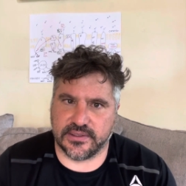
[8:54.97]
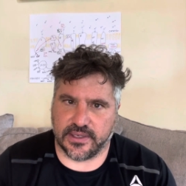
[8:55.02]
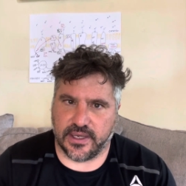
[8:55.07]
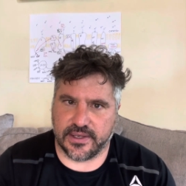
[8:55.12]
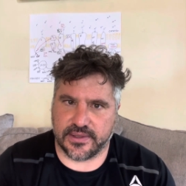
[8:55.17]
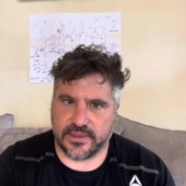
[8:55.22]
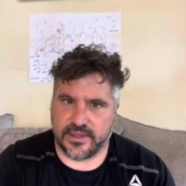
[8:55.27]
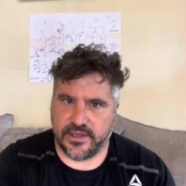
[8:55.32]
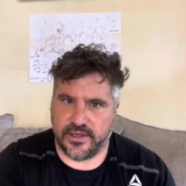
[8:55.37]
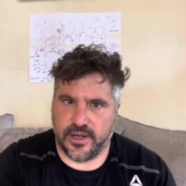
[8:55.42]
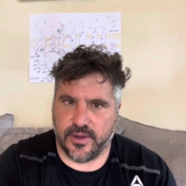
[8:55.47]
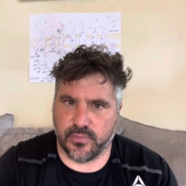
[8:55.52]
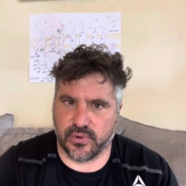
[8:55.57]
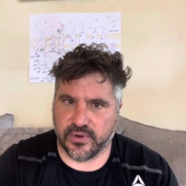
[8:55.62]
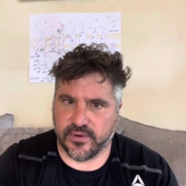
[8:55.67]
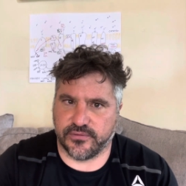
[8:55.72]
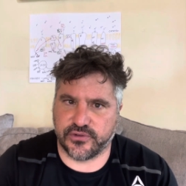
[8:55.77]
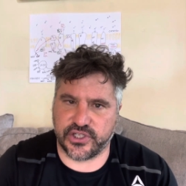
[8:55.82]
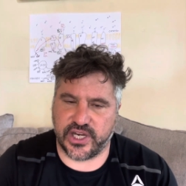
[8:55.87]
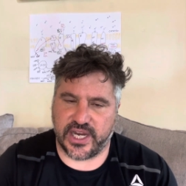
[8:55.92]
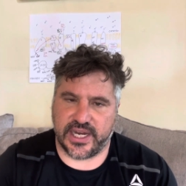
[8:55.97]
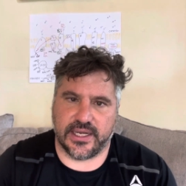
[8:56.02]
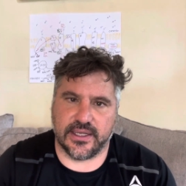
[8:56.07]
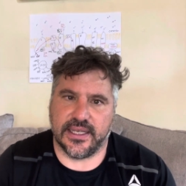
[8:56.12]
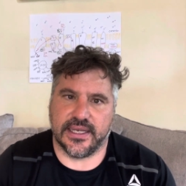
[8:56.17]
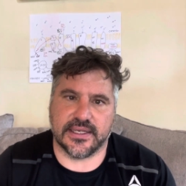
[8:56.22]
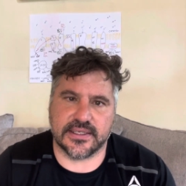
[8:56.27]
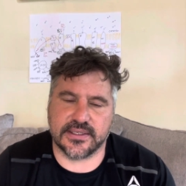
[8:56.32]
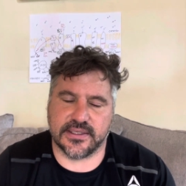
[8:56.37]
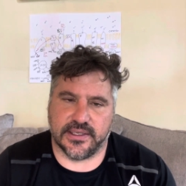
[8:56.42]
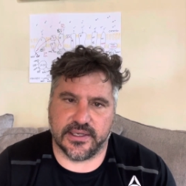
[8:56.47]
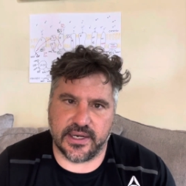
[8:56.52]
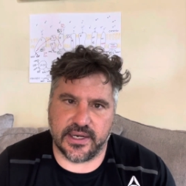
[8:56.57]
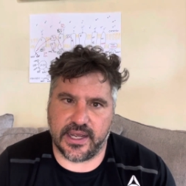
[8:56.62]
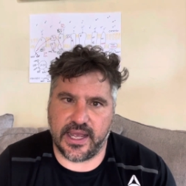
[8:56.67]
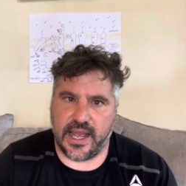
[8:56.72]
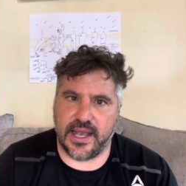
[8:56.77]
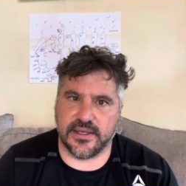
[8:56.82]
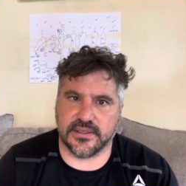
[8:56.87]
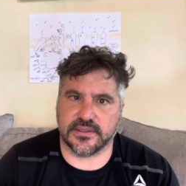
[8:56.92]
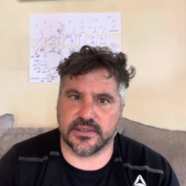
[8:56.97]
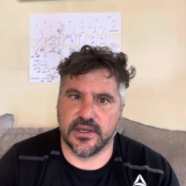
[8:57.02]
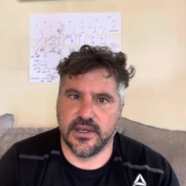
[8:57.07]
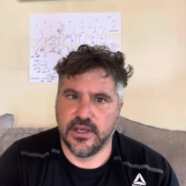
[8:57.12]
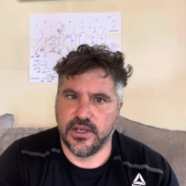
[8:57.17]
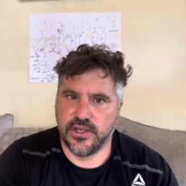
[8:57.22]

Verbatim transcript: like the number of chain links that it has.